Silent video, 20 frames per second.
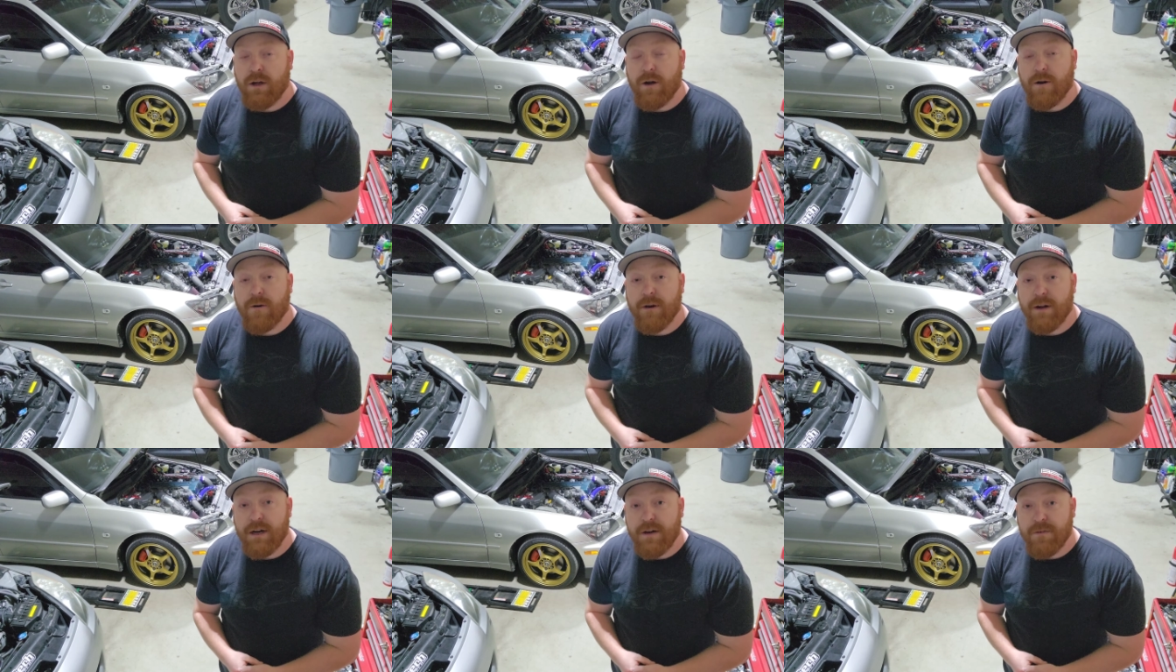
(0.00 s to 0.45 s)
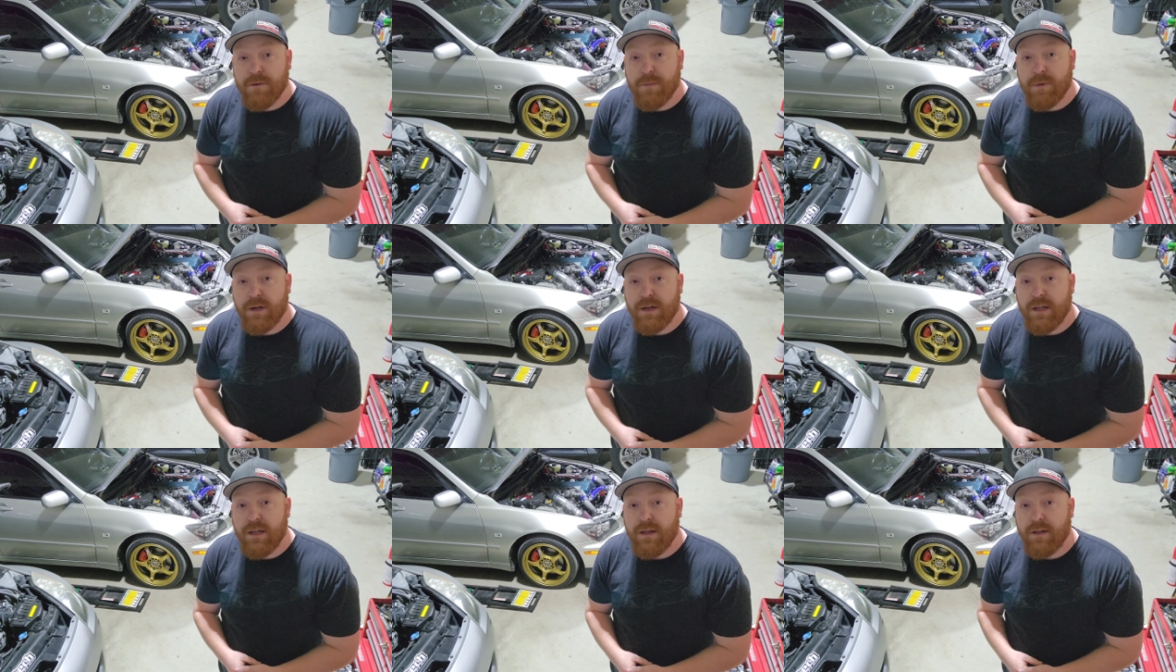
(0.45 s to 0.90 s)
All right,
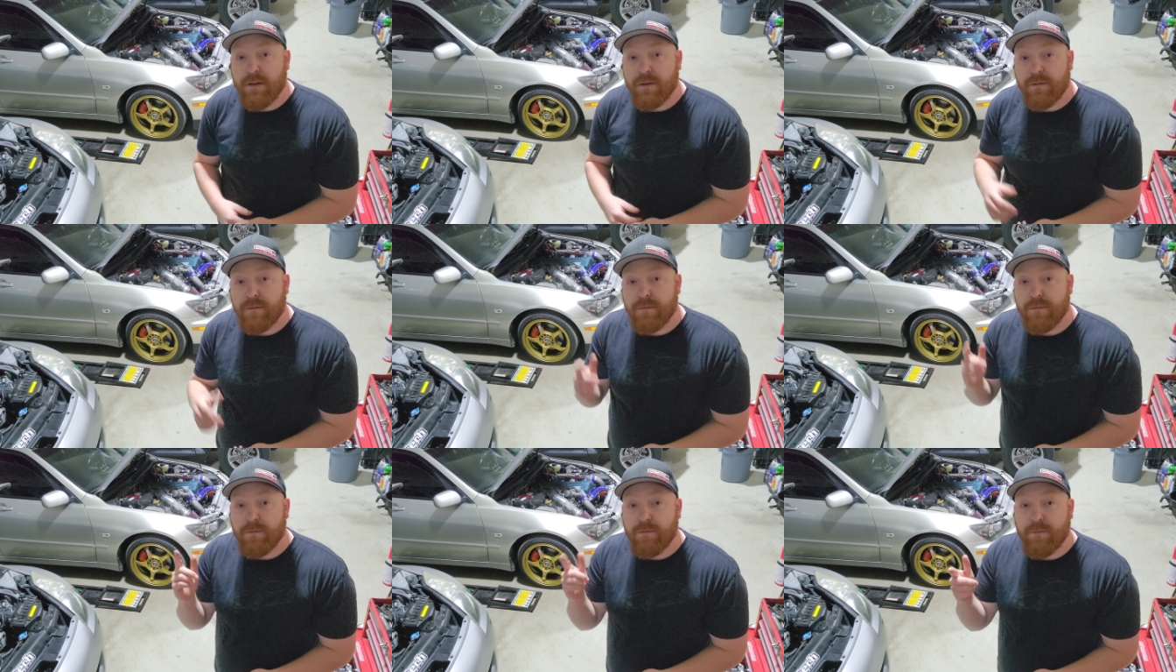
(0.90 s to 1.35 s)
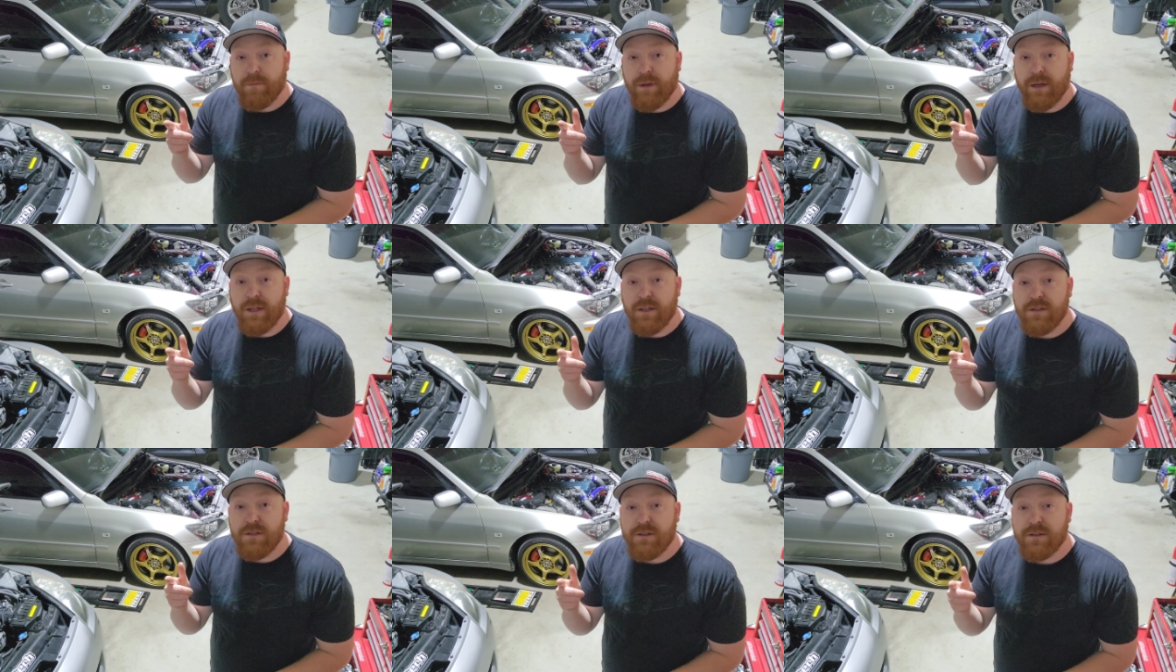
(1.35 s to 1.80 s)
everybody.
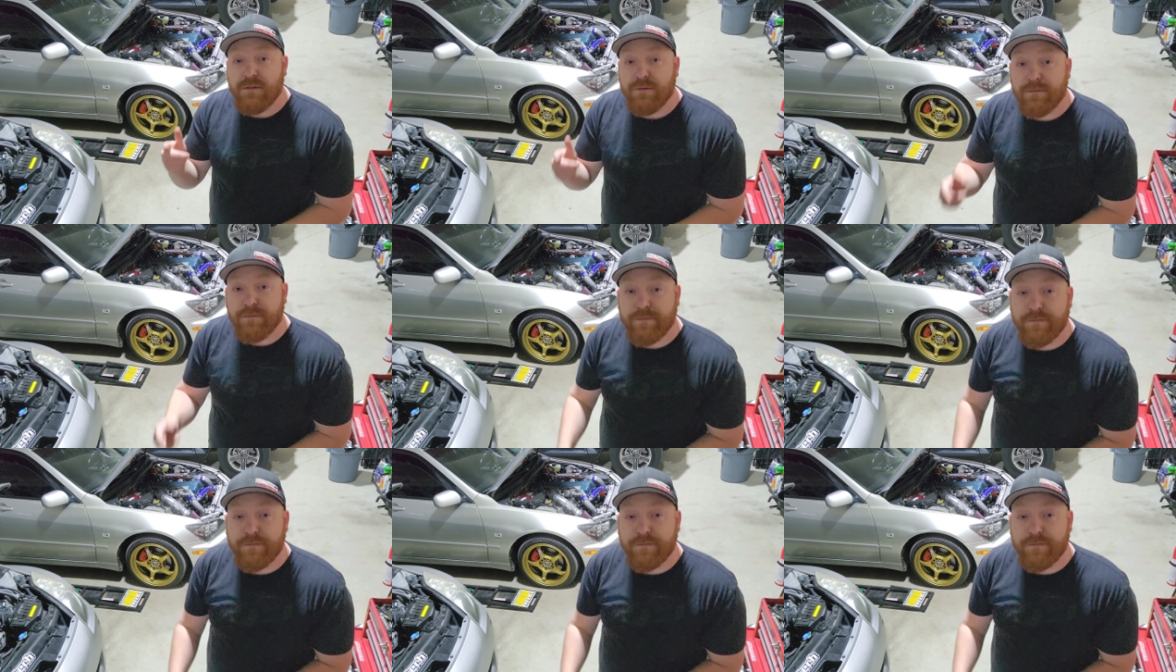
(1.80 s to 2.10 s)
Peace.